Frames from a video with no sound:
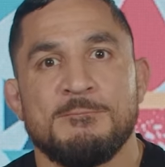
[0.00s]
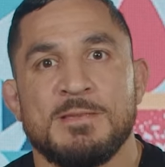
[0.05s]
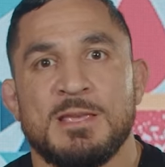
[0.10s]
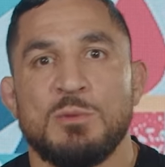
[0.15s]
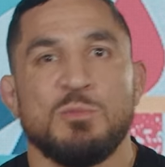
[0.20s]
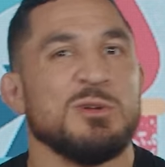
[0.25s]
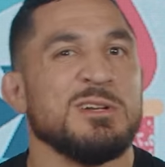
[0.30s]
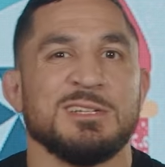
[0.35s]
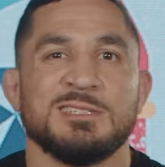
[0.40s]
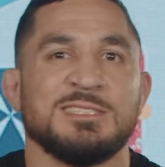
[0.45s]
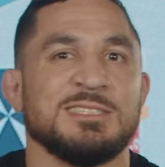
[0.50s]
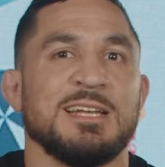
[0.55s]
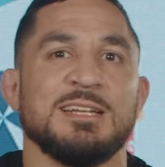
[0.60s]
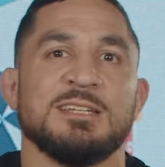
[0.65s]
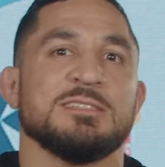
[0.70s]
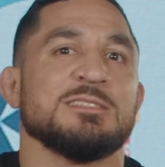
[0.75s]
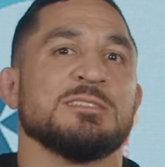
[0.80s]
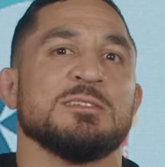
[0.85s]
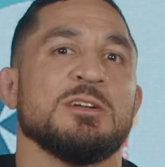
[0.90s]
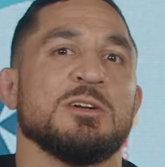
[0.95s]
He wouldn't have sent
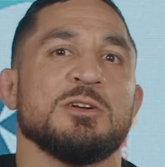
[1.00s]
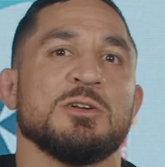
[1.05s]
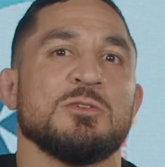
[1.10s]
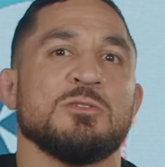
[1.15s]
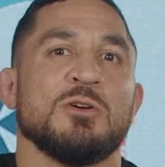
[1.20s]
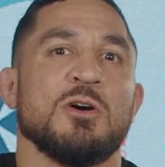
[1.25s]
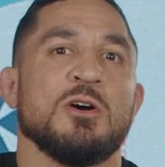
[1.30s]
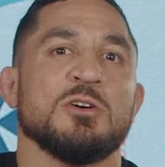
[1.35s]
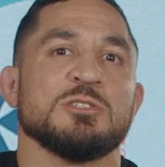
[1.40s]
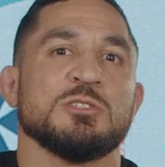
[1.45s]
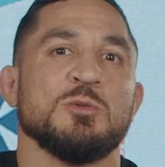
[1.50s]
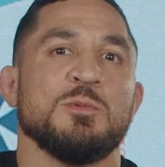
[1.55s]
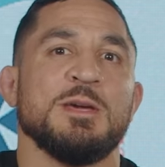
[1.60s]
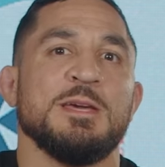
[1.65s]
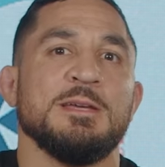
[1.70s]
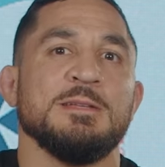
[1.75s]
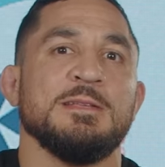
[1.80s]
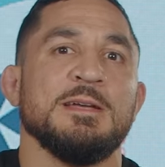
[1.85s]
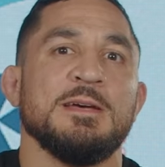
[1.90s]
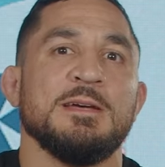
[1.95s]
his son on the cross the way
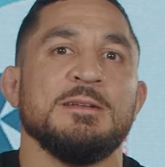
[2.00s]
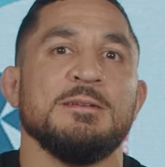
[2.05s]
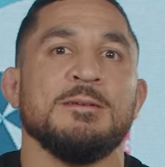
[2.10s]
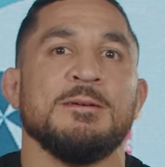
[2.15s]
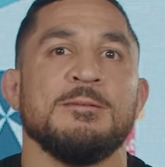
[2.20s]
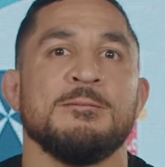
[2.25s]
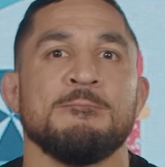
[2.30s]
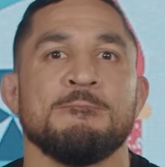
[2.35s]
he did.